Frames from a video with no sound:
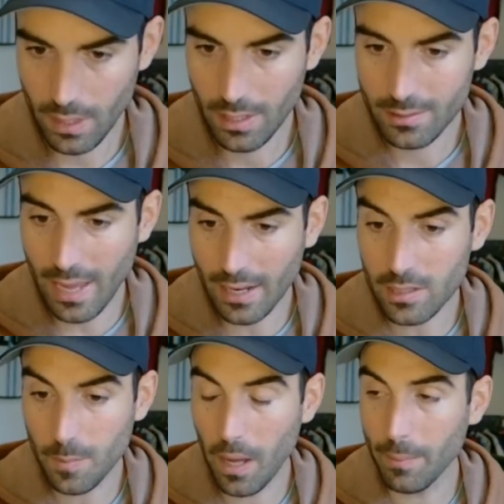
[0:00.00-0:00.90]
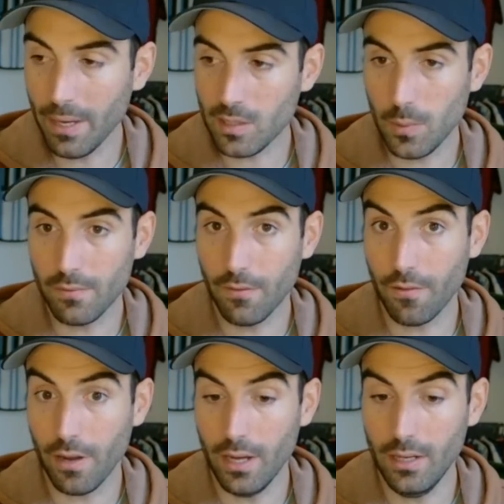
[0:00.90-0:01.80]
Saka to Palmer next week for
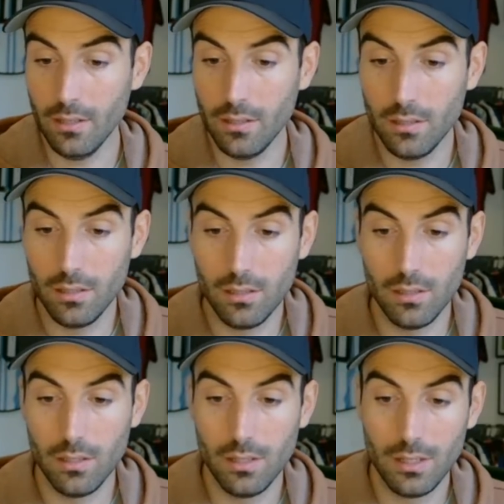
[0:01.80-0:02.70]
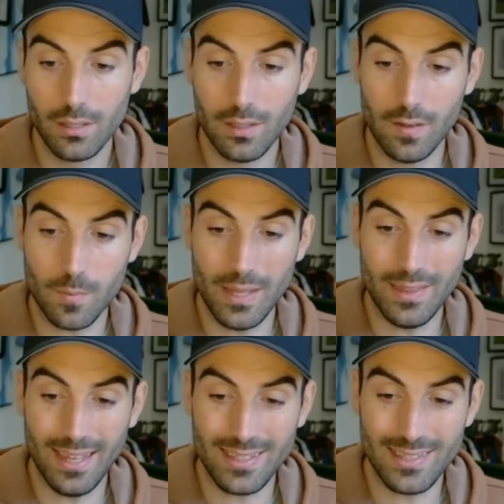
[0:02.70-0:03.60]
free gives me
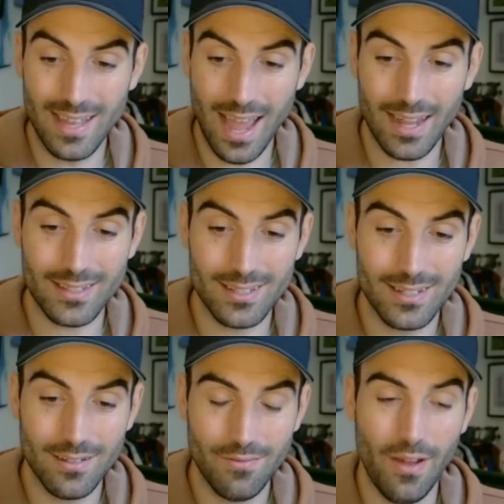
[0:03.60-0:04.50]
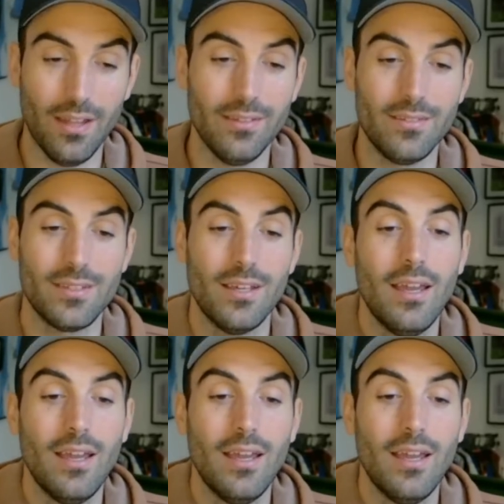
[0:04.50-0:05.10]
the exact funds.